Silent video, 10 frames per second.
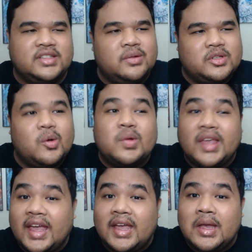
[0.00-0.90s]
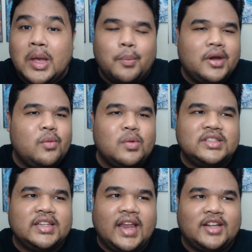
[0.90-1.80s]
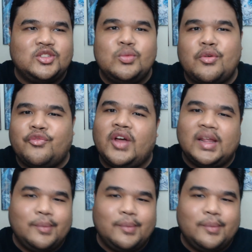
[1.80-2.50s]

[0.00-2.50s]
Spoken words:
It was okay, but it wasn't, like, super funny.